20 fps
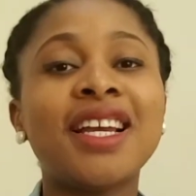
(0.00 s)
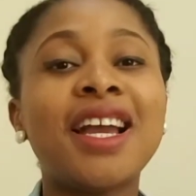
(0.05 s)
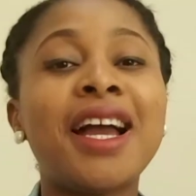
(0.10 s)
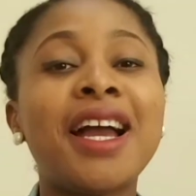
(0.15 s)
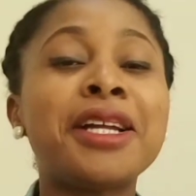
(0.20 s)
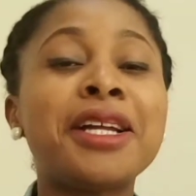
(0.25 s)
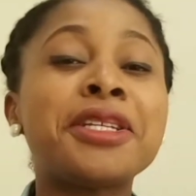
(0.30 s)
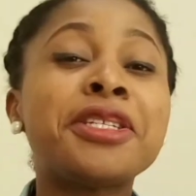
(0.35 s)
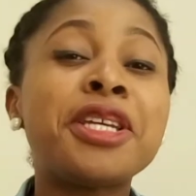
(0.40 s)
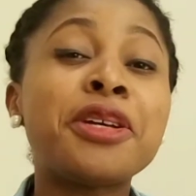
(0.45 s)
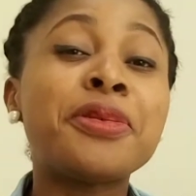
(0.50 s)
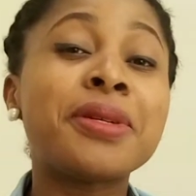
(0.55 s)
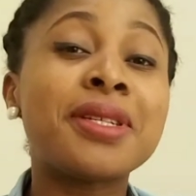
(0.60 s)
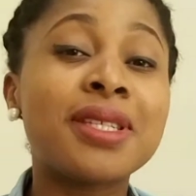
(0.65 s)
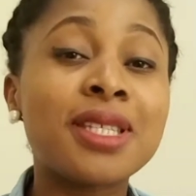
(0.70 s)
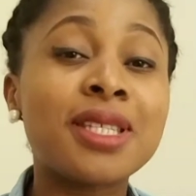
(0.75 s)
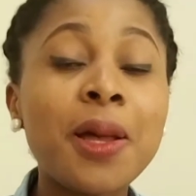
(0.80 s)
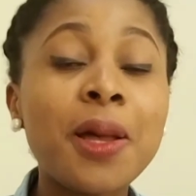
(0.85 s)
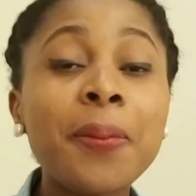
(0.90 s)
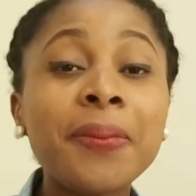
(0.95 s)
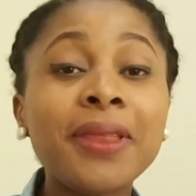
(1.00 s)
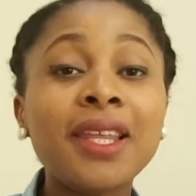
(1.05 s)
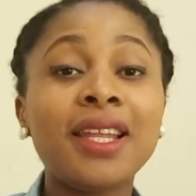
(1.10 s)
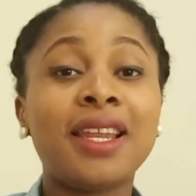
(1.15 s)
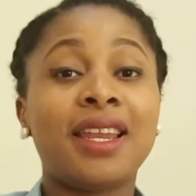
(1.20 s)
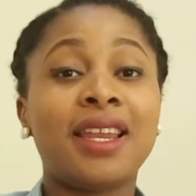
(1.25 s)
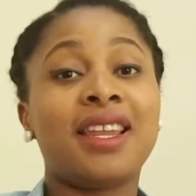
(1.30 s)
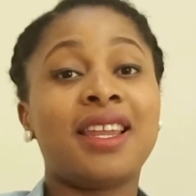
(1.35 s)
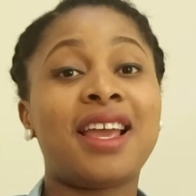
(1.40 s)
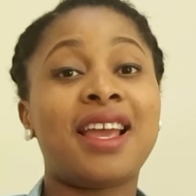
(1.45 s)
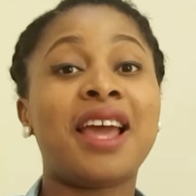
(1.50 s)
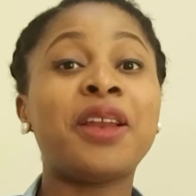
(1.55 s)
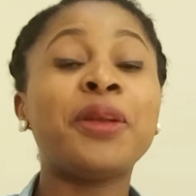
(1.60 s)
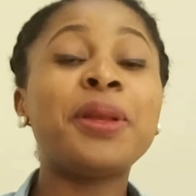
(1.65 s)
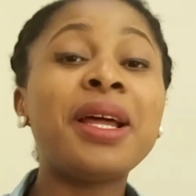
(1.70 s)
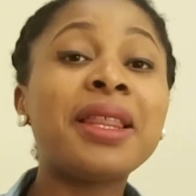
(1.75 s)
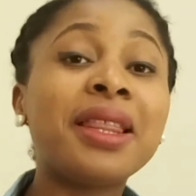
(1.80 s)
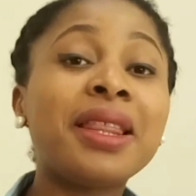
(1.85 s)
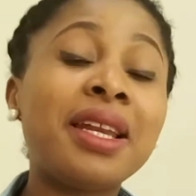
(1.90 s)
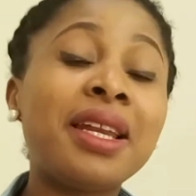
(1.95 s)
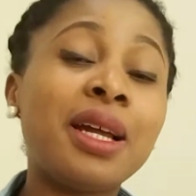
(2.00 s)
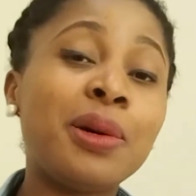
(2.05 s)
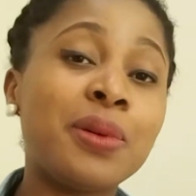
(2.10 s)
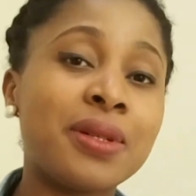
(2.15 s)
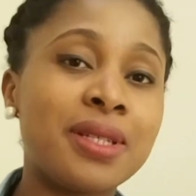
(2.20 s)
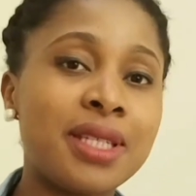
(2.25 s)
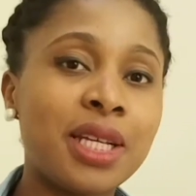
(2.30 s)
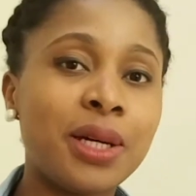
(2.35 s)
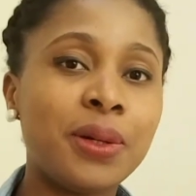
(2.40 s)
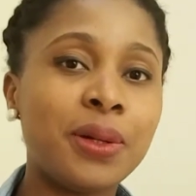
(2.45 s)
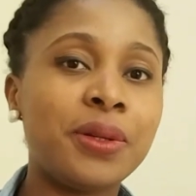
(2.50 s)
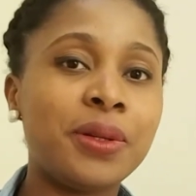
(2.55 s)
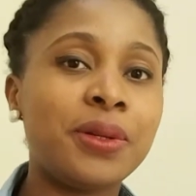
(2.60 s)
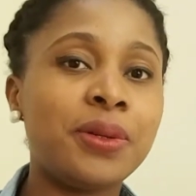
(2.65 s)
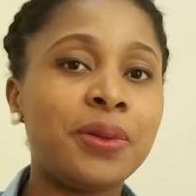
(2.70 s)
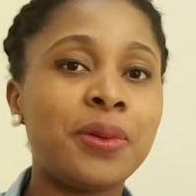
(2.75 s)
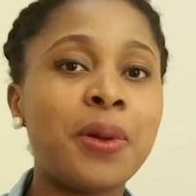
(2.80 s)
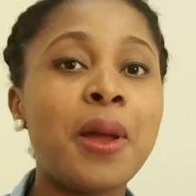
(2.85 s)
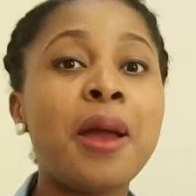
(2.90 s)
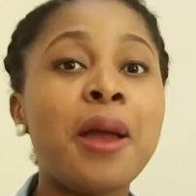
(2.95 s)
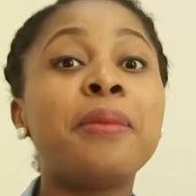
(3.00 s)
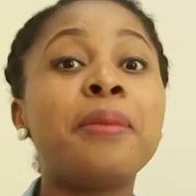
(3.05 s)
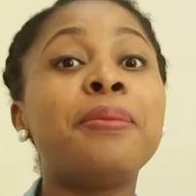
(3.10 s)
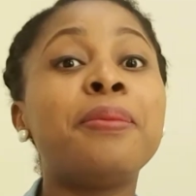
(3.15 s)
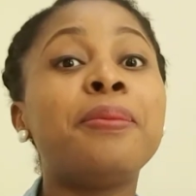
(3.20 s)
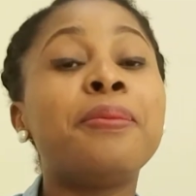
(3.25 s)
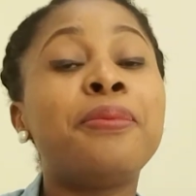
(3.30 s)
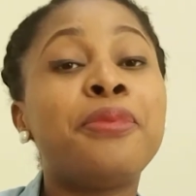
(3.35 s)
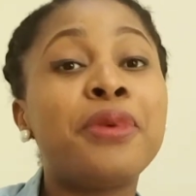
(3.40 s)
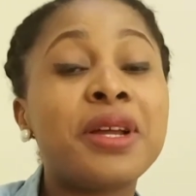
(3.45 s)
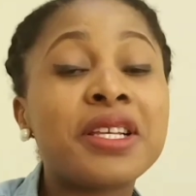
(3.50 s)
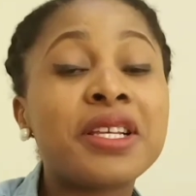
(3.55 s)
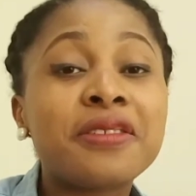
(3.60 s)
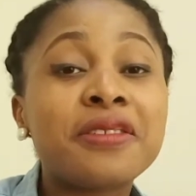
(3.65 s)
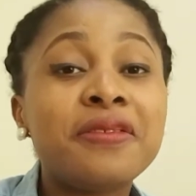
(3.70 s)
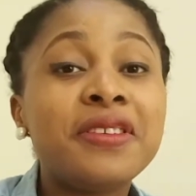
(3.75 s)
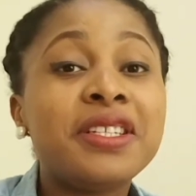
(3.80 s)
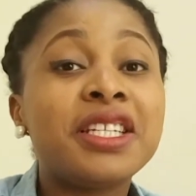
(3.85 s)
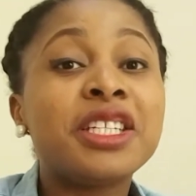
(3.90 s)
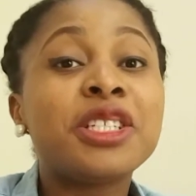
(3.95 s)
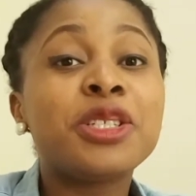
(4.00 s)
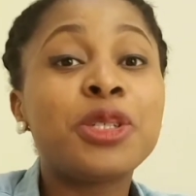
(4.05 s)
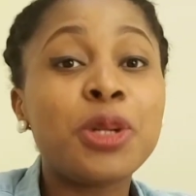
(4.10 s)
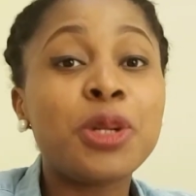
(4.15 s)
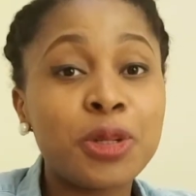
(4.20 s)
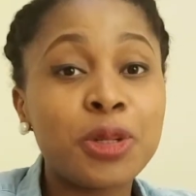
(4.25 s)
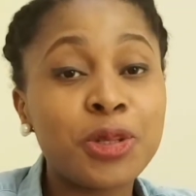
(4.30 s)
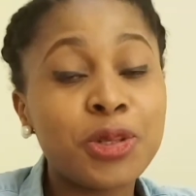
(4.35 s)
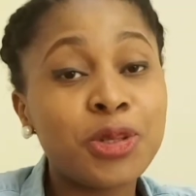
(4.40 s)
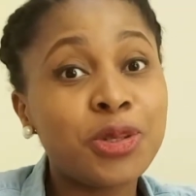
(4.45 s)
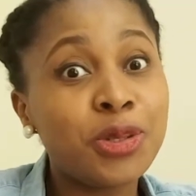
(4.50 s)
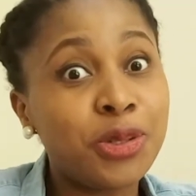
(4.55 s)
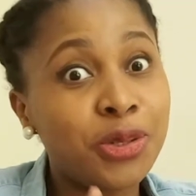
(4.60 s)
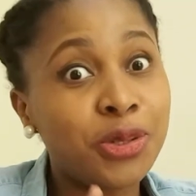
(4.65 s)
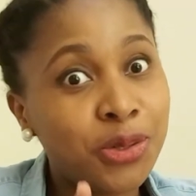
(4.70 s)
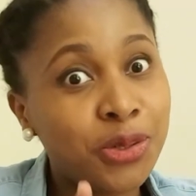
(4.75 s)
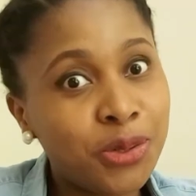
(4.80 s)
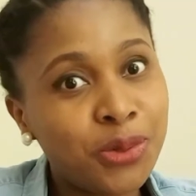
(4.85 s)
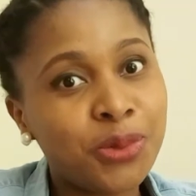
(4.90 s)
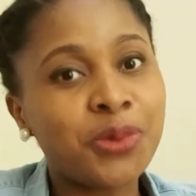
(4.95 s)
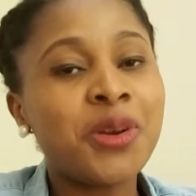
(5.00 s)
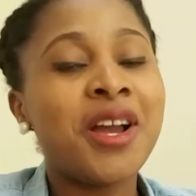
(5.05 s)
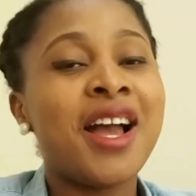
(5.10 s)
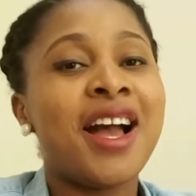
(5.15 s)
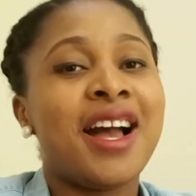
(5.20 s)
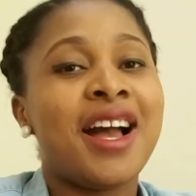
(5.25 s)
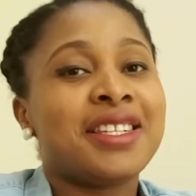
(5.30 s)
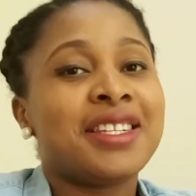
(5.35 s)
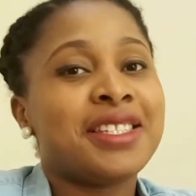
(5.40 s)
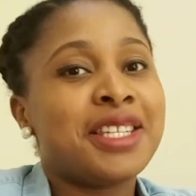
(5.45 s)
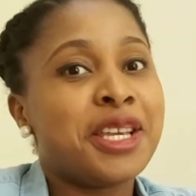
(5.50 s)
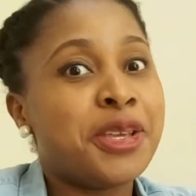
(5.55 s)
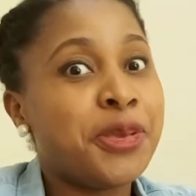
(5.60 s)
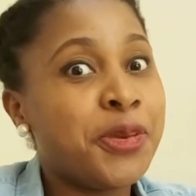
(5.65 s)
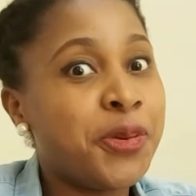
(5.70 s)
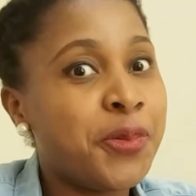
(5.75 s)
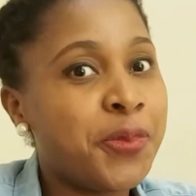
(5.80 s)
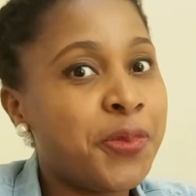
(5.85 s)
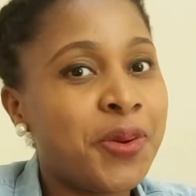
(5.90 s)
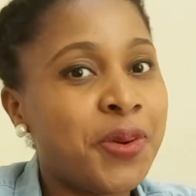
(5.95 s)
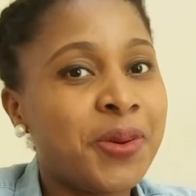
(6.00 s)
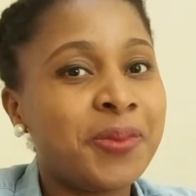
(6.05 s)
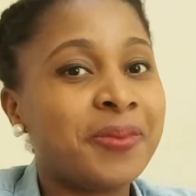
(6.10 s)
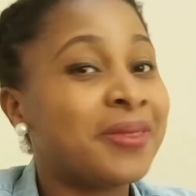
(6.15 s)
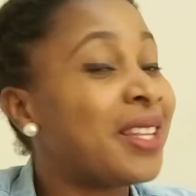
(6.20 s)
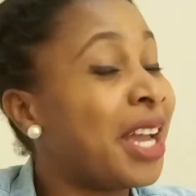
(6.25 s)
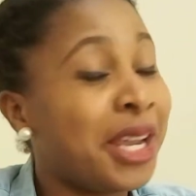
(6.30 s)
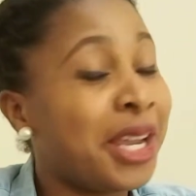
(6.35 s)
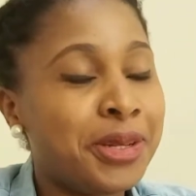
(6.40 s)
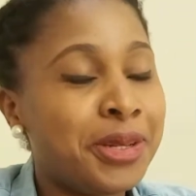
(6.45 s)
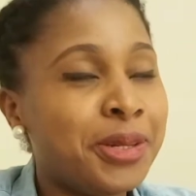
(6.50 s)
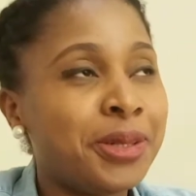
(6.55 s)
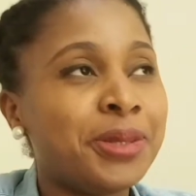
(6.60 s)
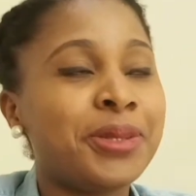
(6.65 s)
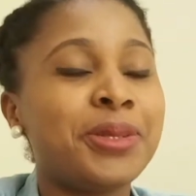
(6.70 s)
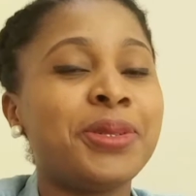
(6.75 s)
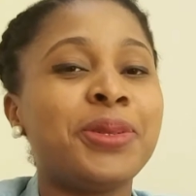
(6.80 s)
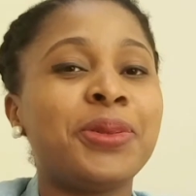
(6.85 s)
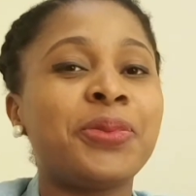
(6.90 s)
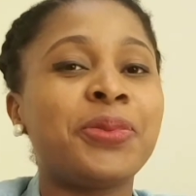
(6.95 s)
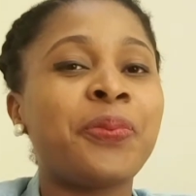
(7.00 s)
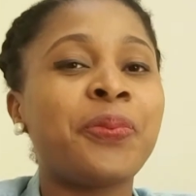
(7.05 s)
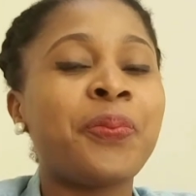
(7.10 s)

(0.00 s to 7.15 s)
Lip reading: And there is something, another thing I will tell you breastfeeding does to you as a new mom that you don't know.